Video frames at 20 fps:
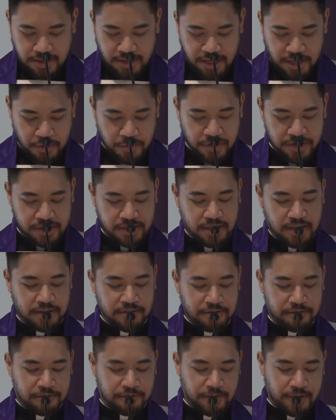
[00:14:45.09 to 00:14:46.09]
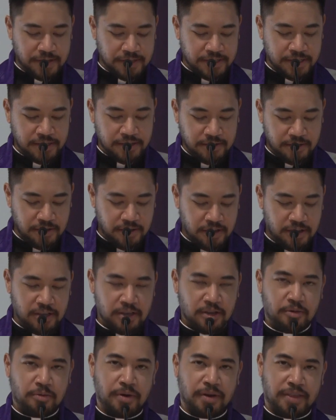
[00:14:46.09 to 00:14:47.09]
He was
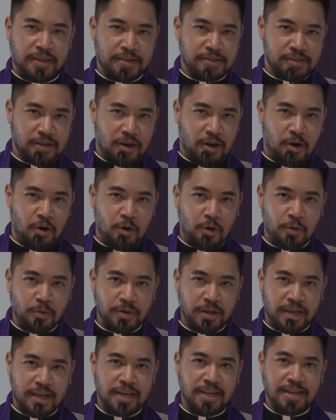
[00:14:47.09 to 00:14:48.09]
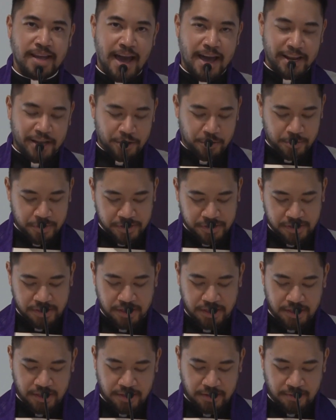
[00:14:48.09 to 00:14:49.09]
confronted with his own
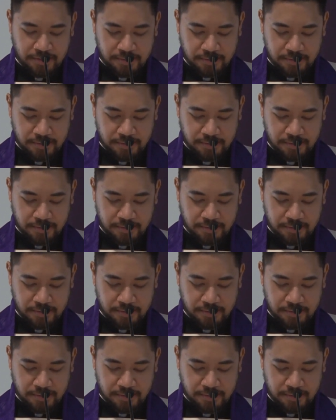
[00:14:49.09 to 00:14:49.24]
inadequacy.